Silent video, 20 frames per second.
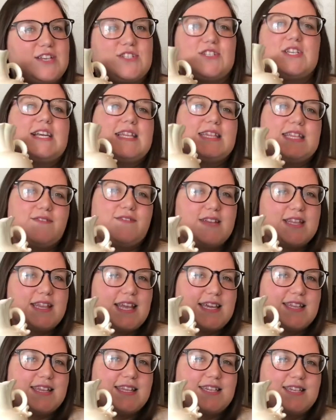Should I leave it
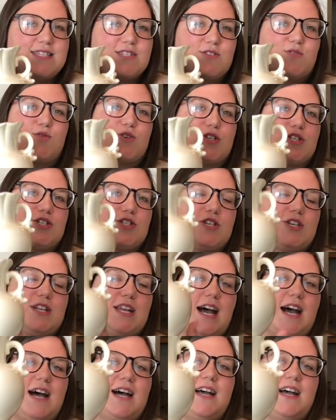like this, or should
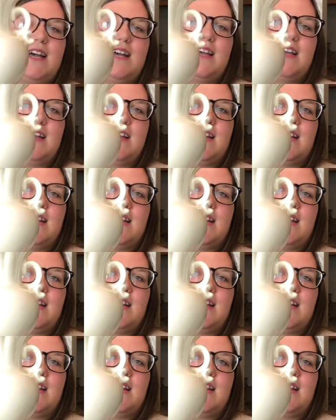I